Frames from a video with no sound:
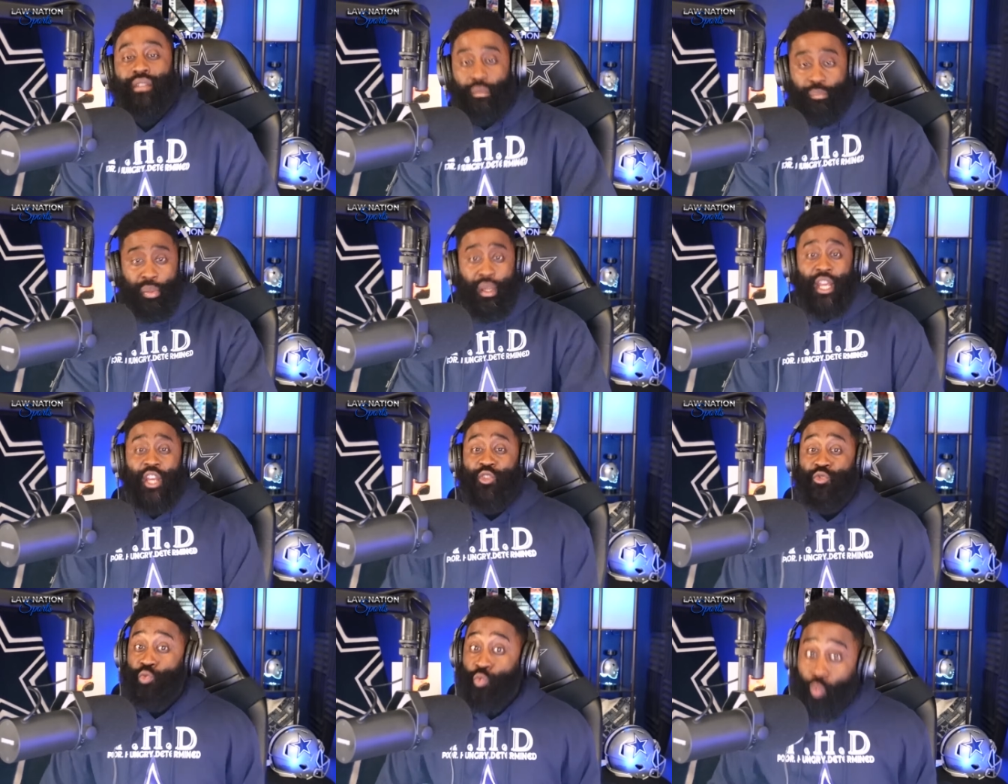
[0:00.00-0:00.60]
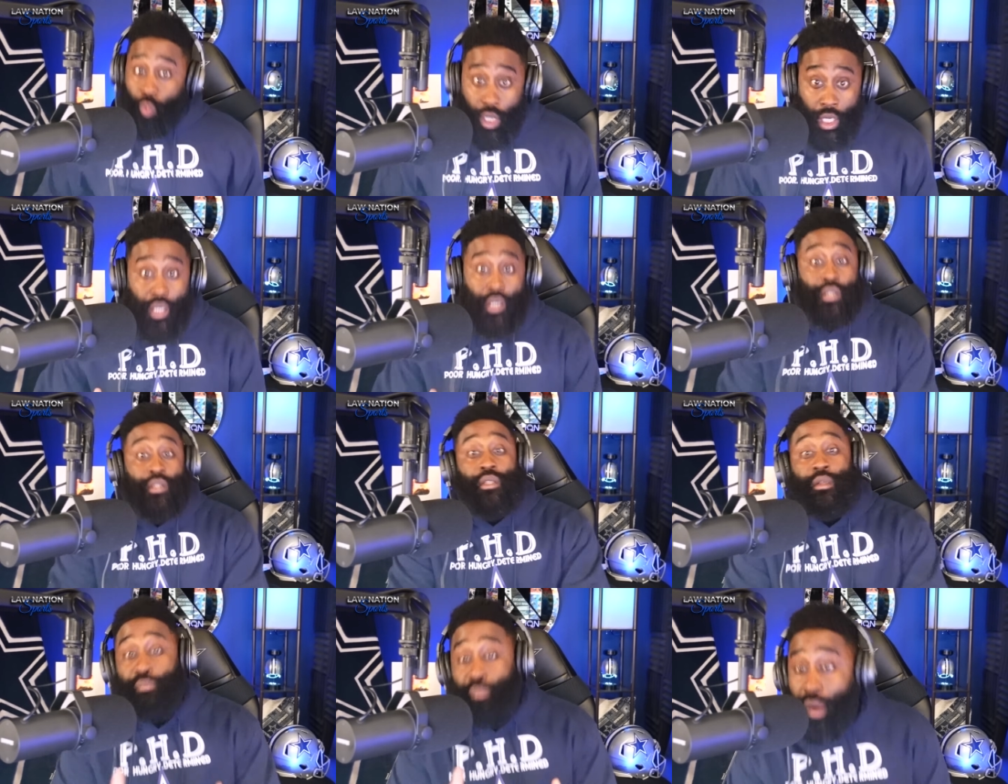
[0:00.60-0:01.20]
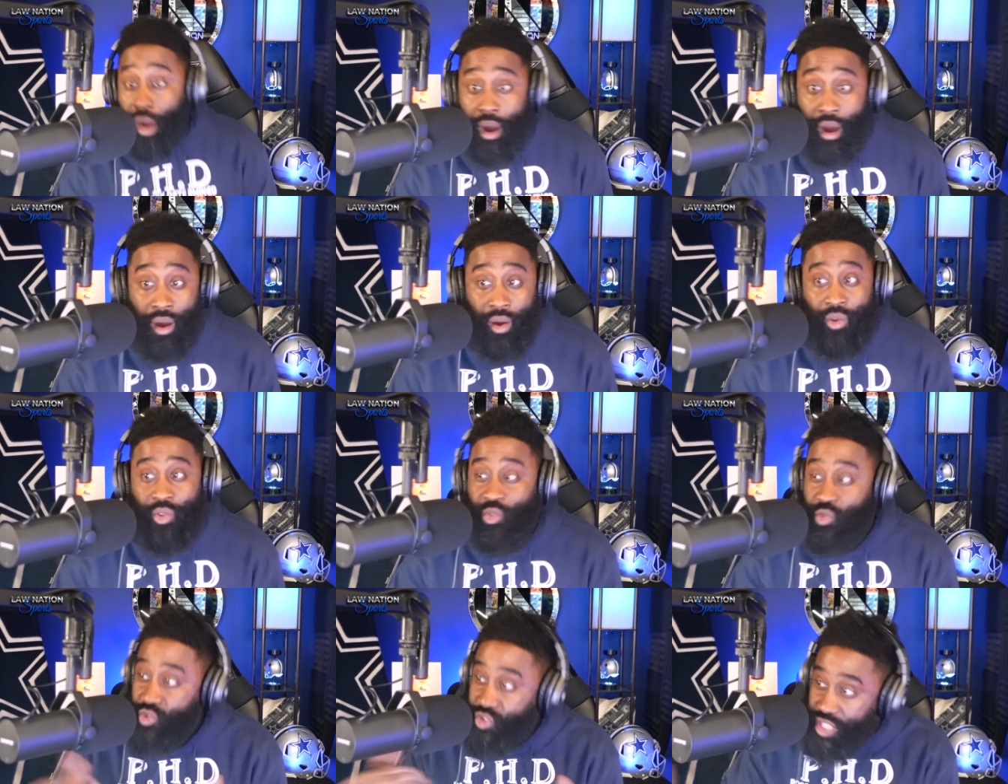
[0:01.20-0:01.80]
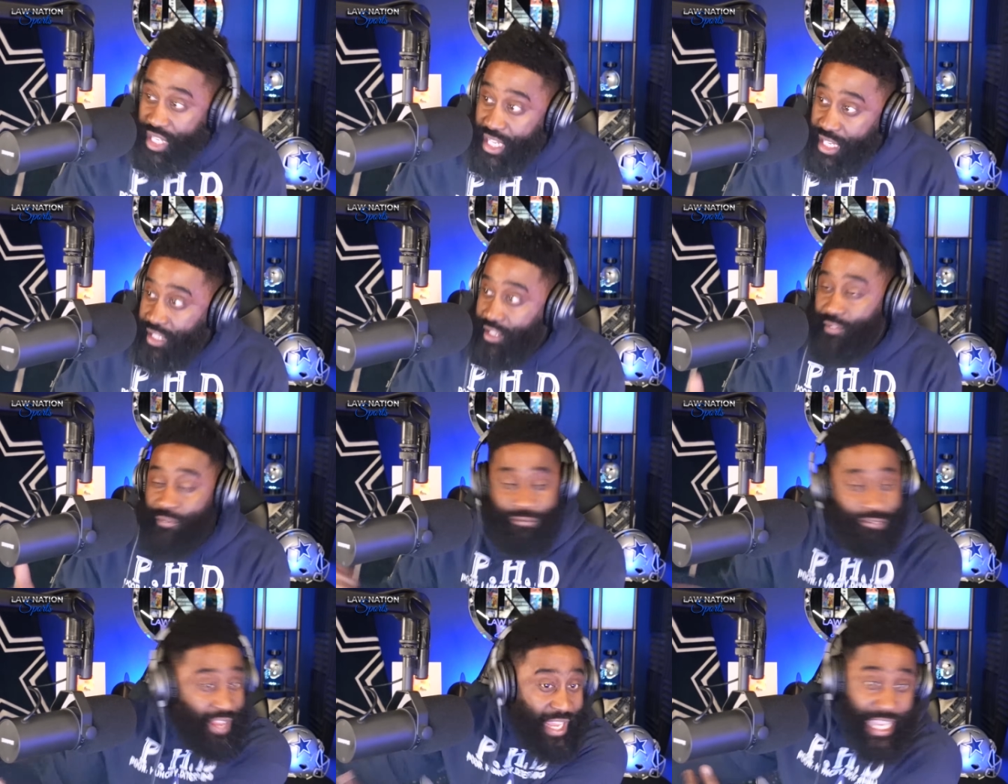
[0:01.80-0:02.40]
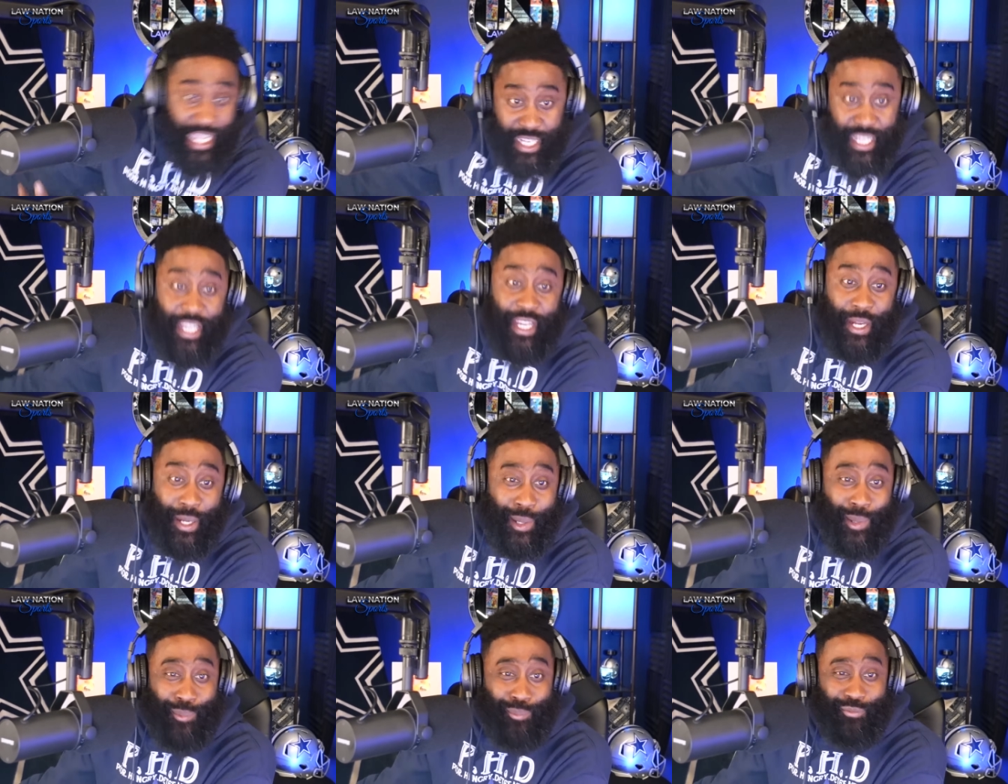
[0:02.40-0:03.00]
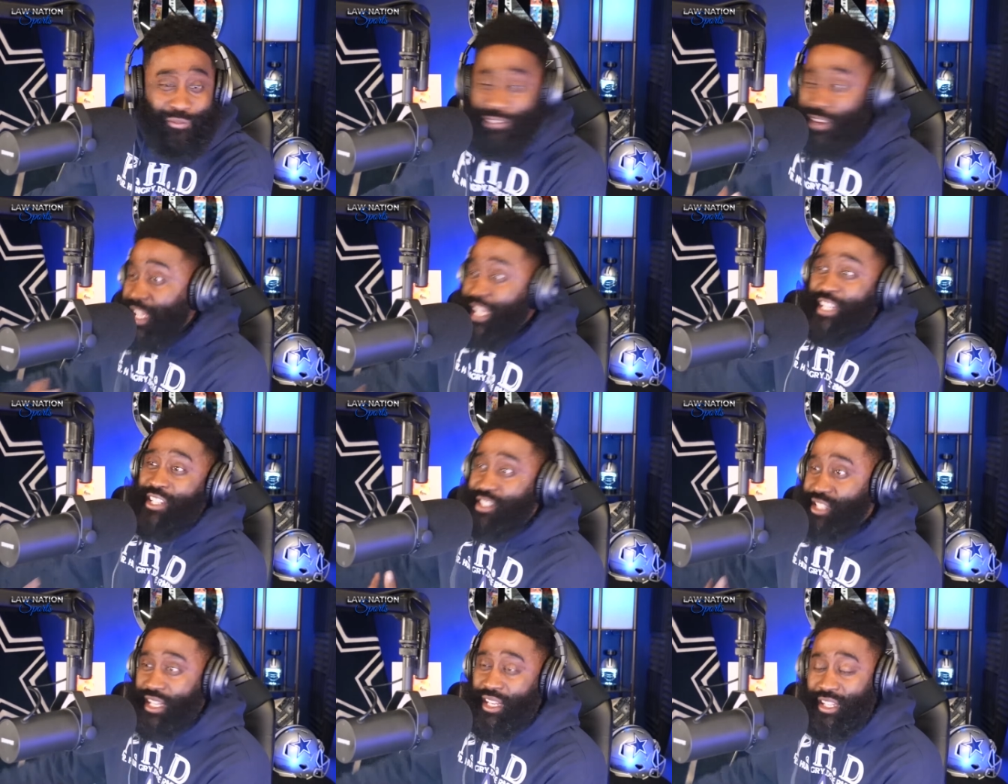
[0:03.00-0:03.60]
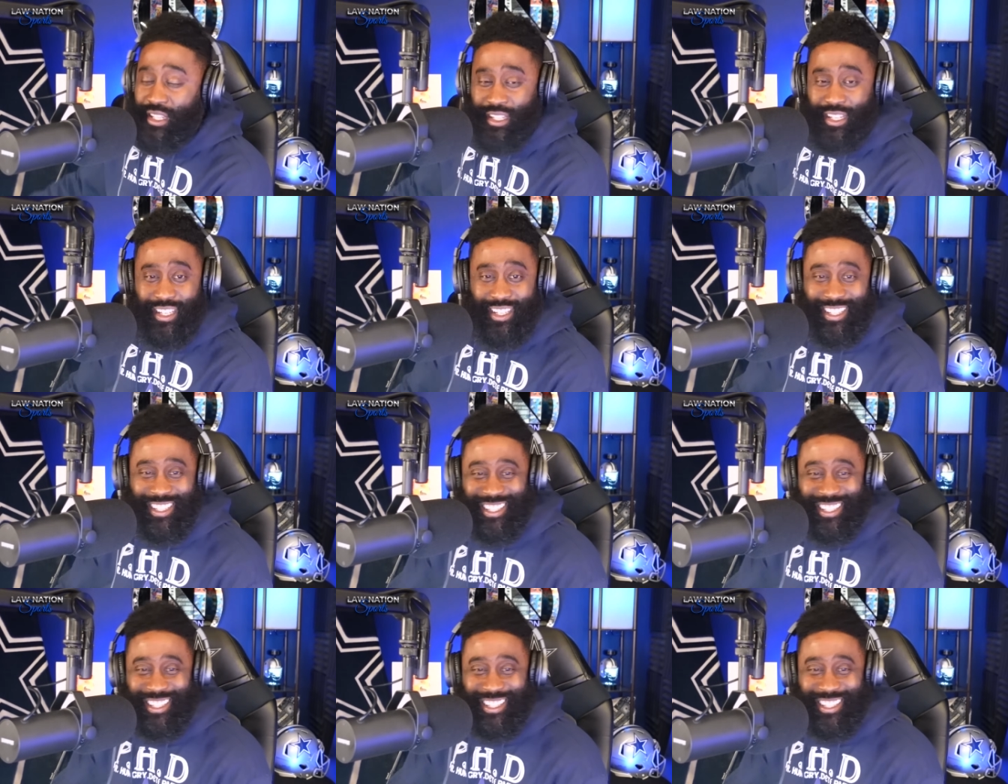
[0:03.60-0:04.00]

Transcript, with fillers: best. Run the ball. Zeke, feed him, feed Zeke.